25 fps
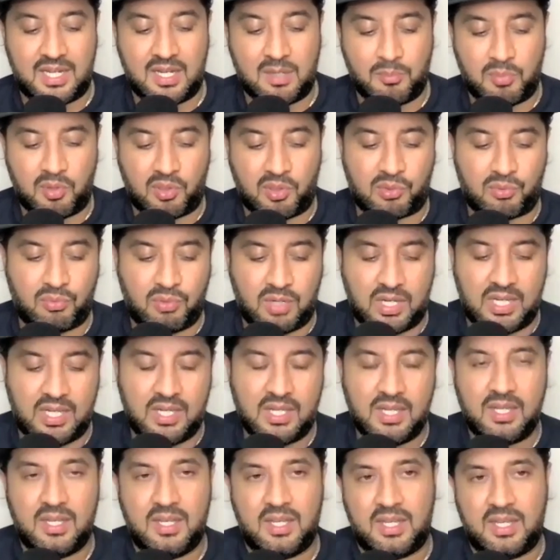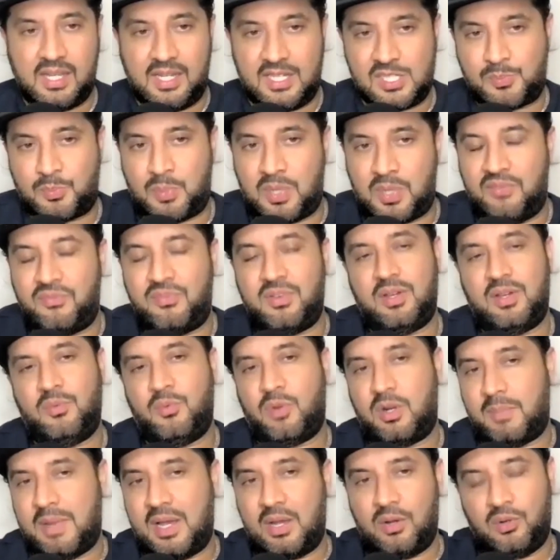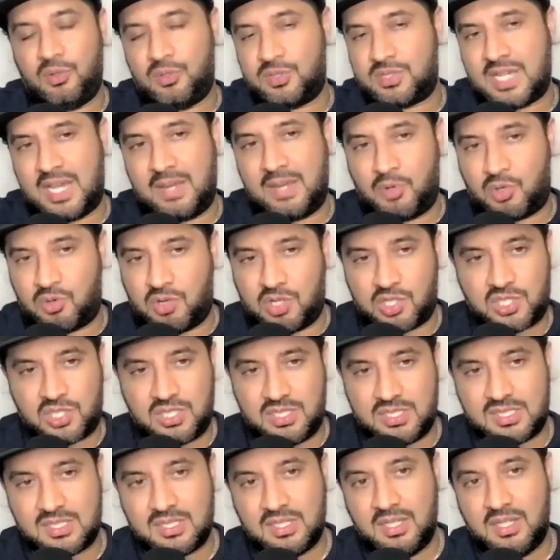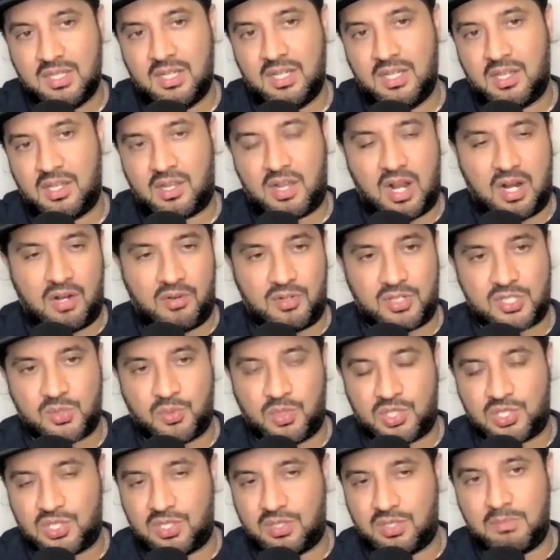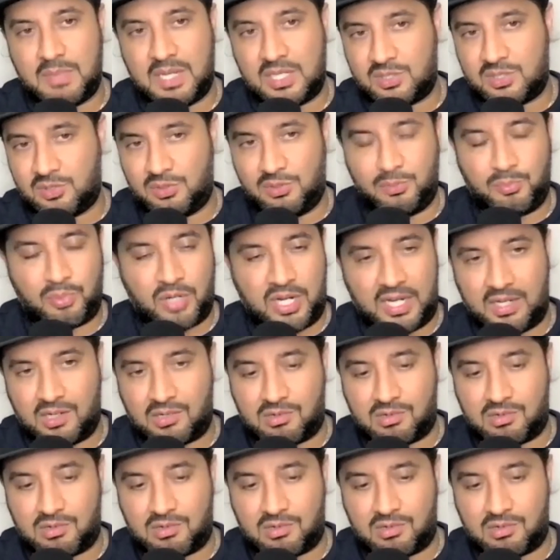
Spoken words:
Number 3 is Pivot, one of my all-time crushes, Kara Swisher, mental brain